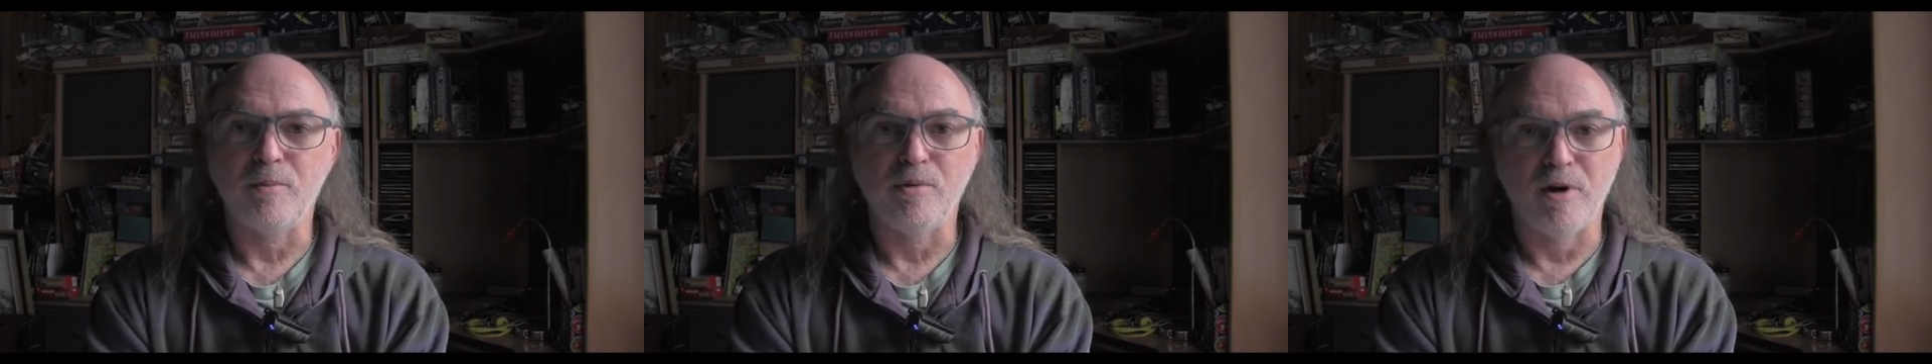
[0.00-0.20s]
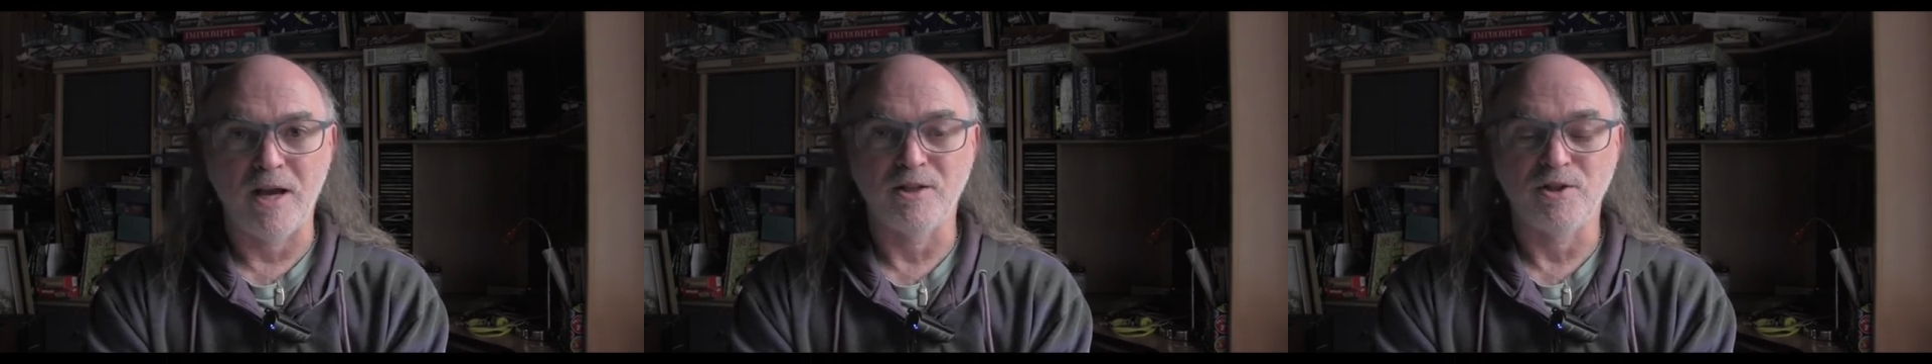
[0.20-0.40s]

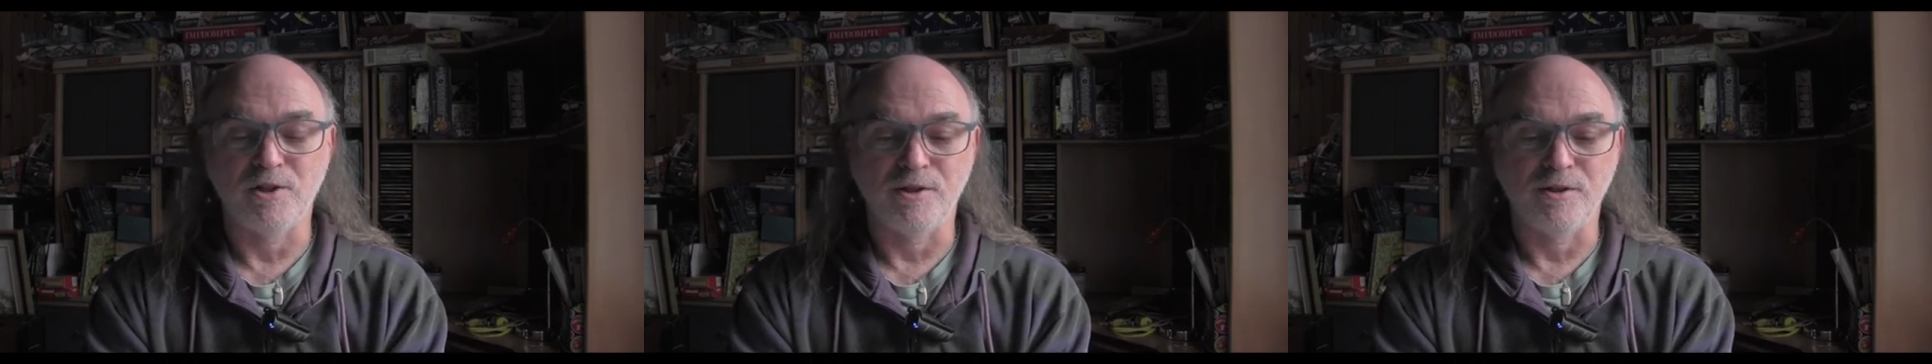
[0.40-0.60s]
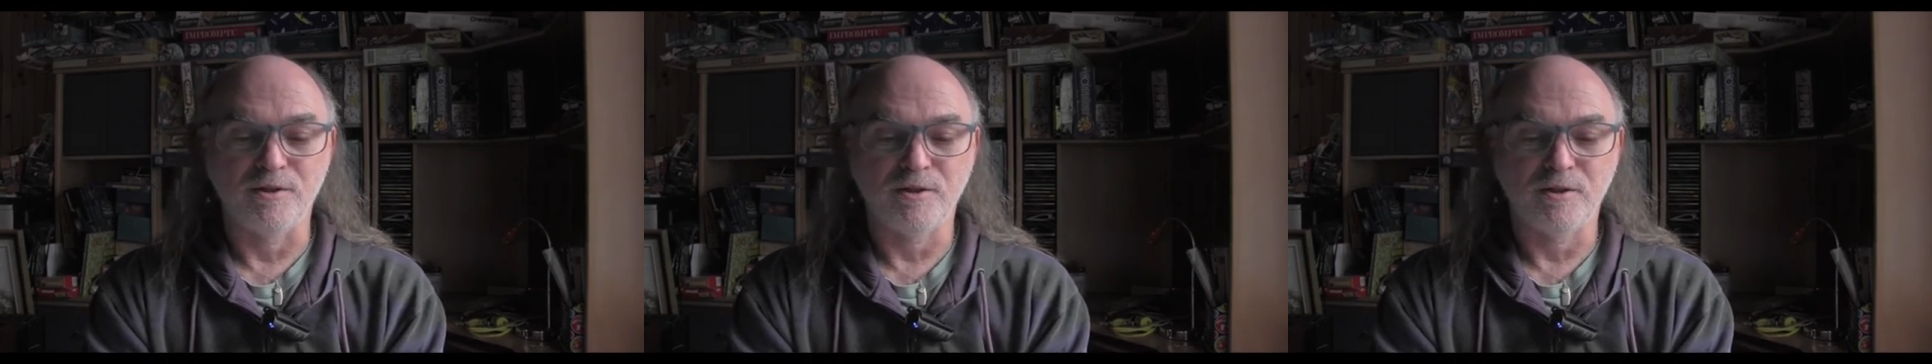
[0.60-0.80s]

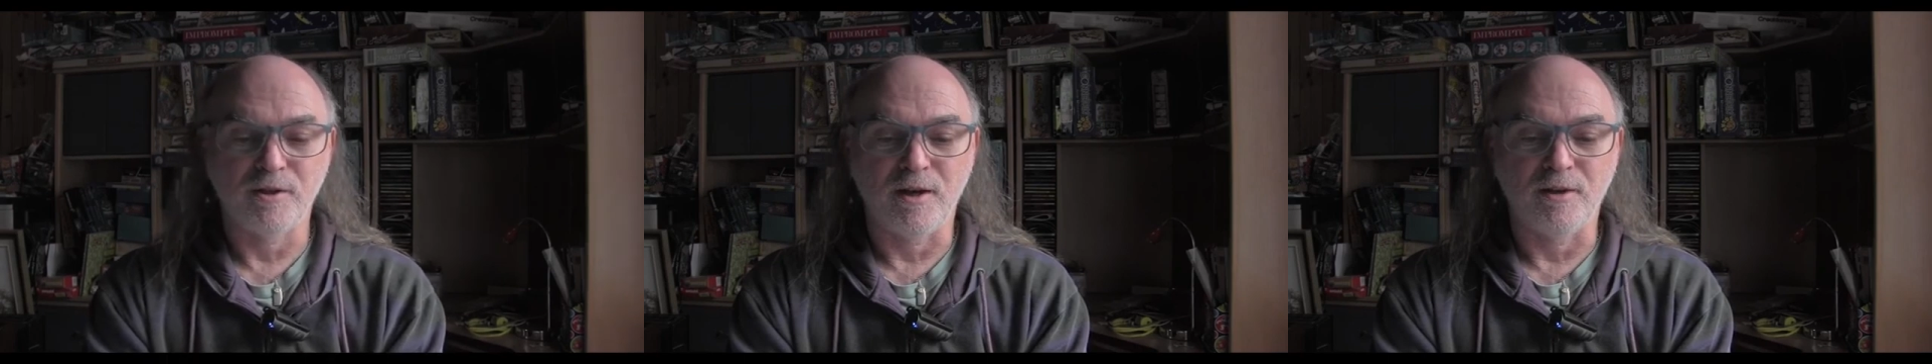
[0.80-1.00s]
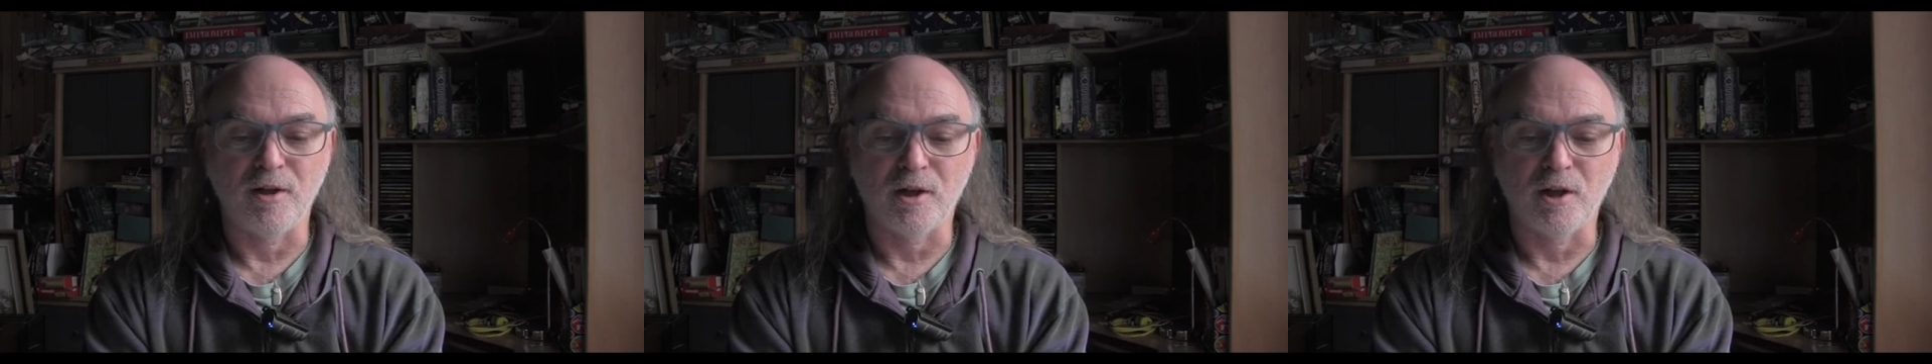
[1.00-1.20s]
branches
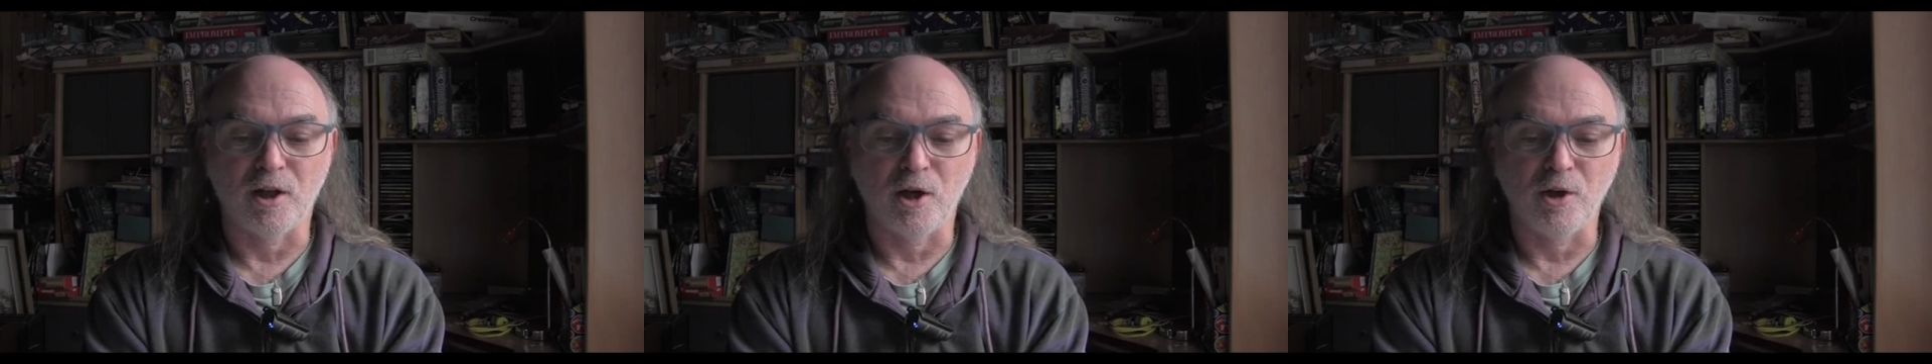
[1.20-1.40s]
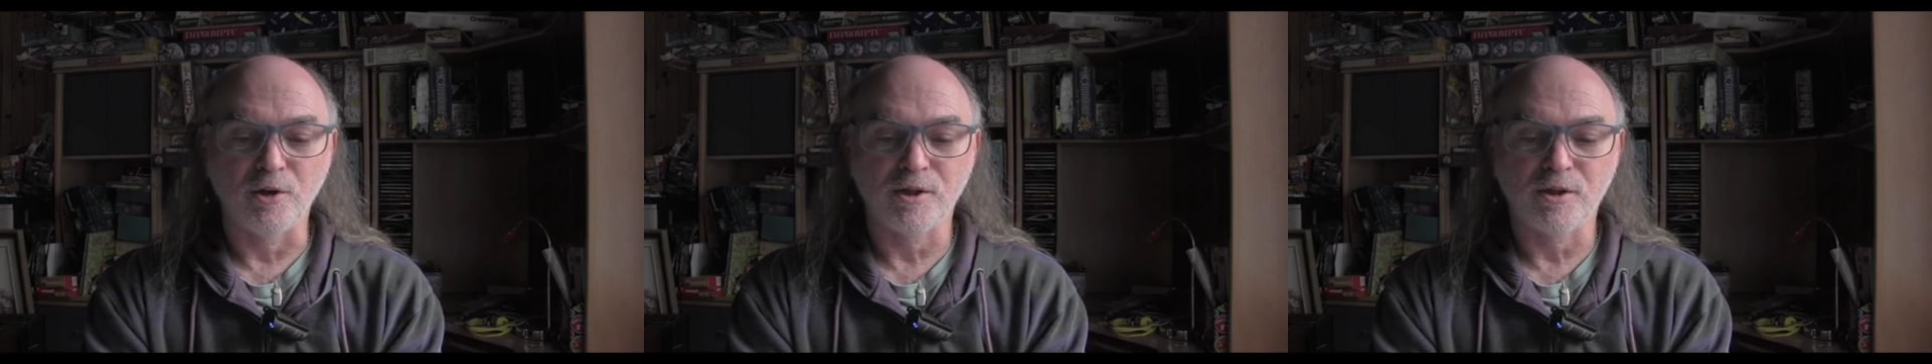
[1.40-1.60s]
and the
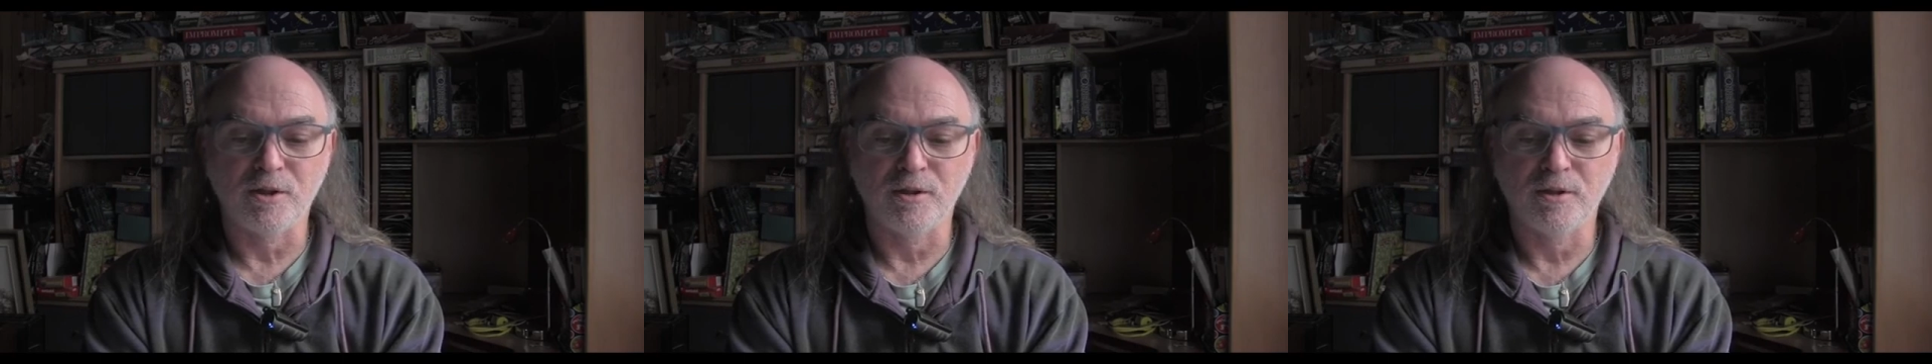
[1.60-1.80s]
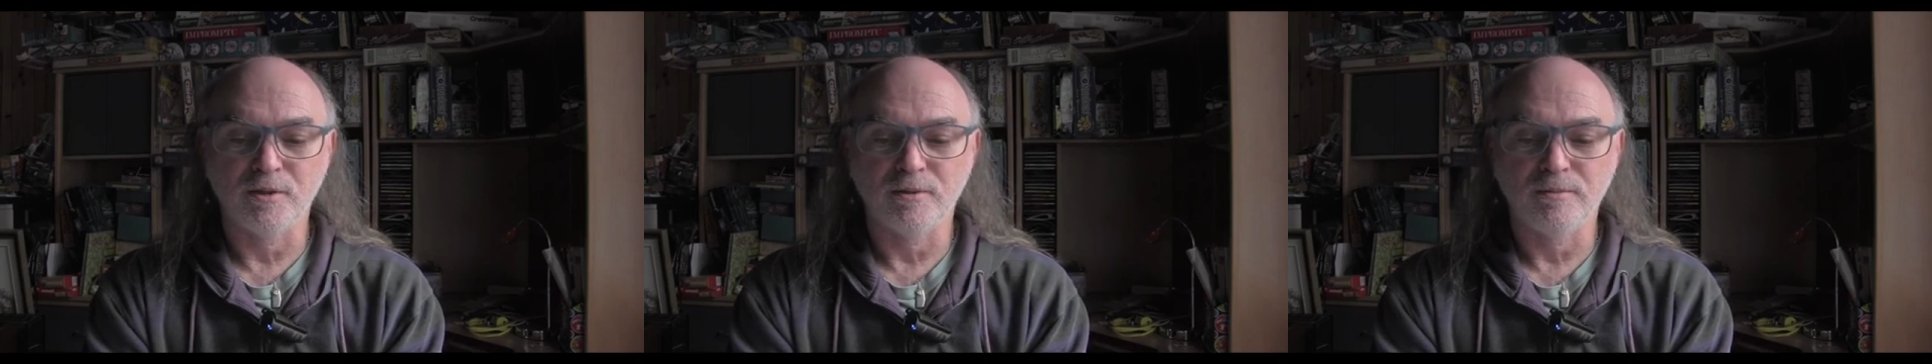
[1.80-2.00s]
cloaks,